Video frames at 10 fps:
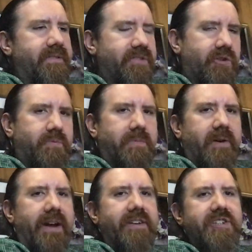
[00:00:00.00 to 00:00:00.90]
sole
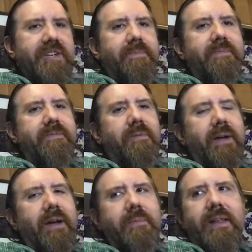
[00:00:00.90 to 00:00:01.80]
proprietorship for
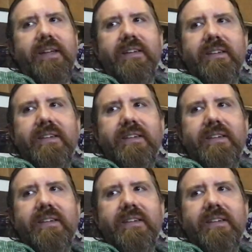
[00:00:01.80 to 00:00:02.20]
my company,